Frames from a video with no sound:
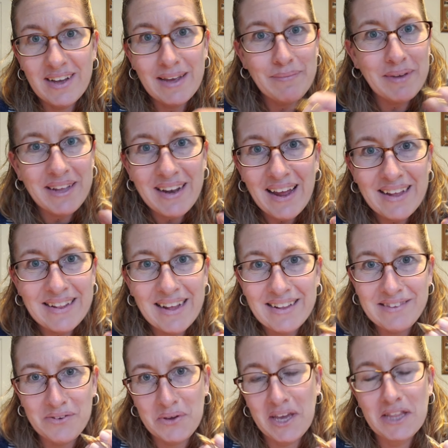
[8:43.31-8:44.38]
I mean, and
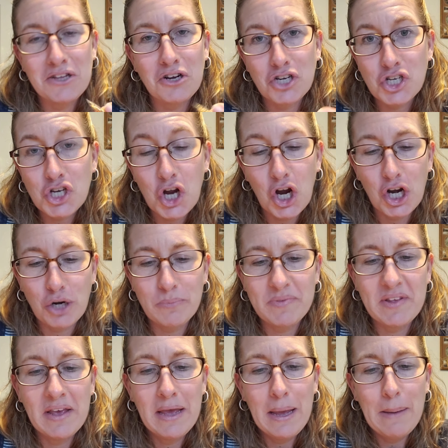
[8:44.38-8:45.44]
that's okay, they're charms,
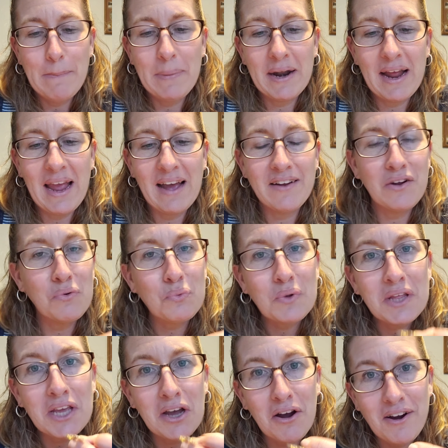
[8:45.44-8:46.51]
but I had a
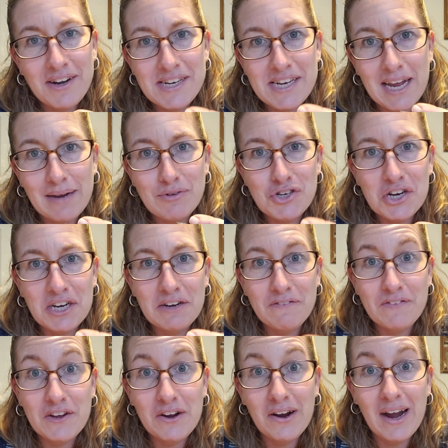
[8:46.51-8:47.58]
really hard time trying to
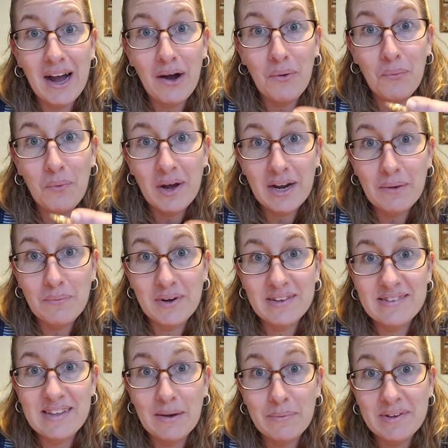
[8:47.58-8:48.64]
figure out what it
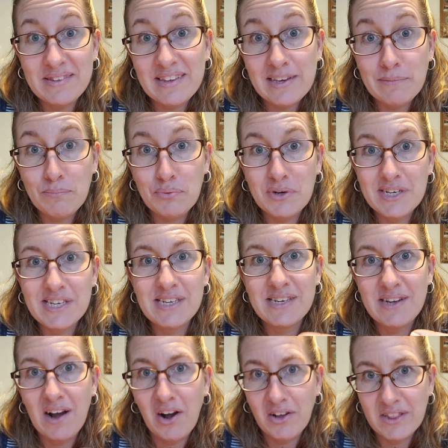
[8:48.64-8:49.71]
was that was
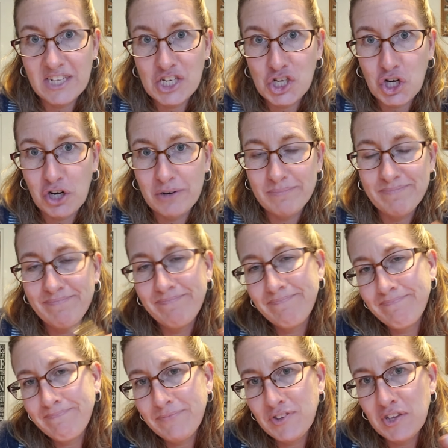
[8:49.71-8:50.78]
imprinted on the charm.
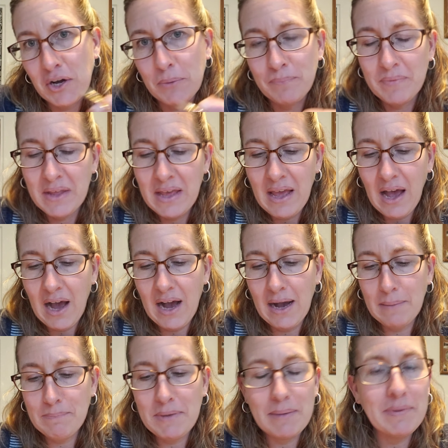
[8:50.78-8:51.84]
So
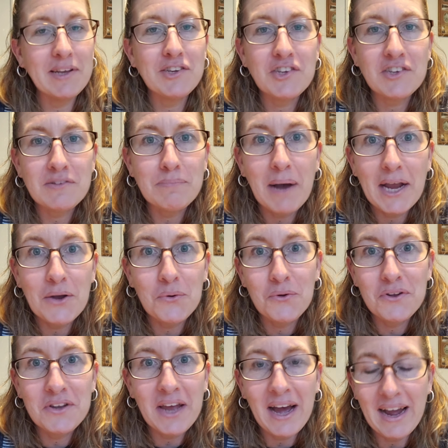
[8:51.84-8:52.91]
maybe it's just my
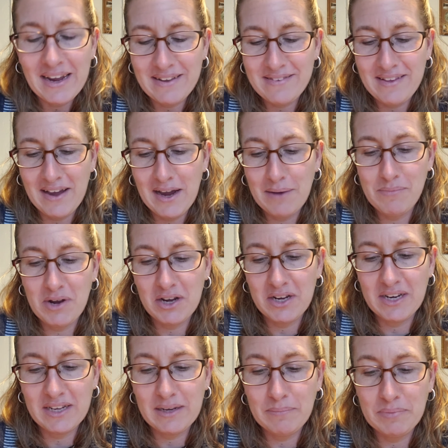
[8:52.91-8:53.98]
old eyes. I'm not
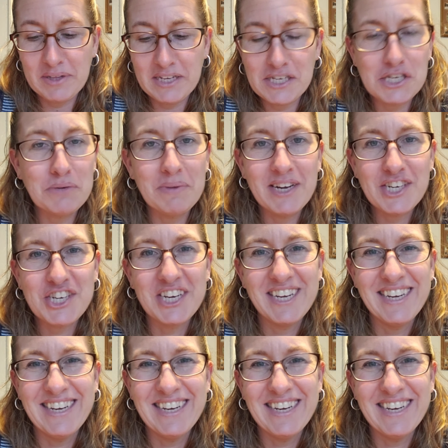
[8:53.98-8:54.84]
going to complain too much.